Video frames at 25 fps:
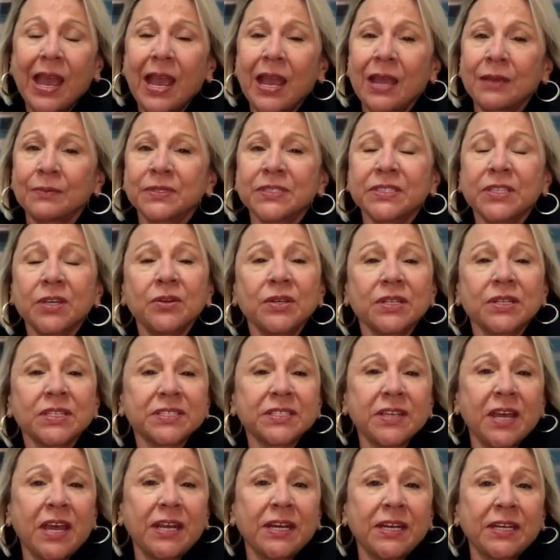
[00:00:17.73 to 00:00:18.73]
I'm so
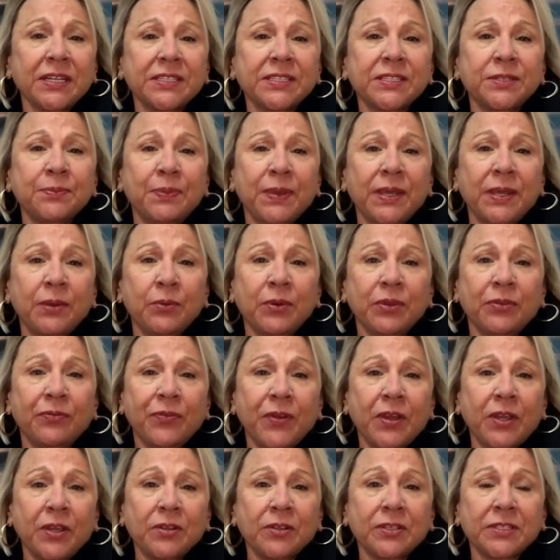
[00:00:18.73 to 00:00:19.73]
excited to be with
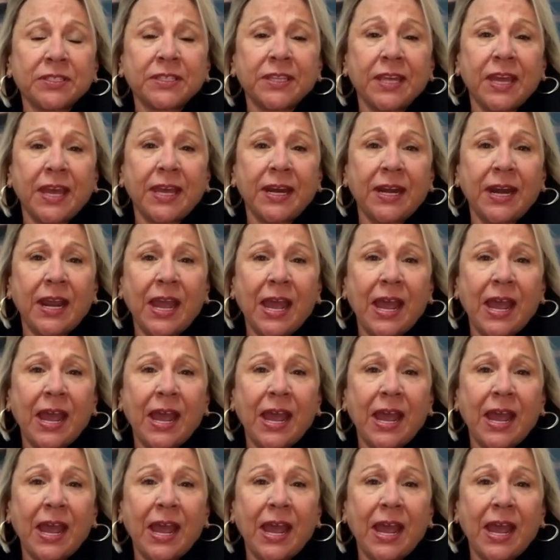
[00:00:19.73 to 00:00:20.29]
folks that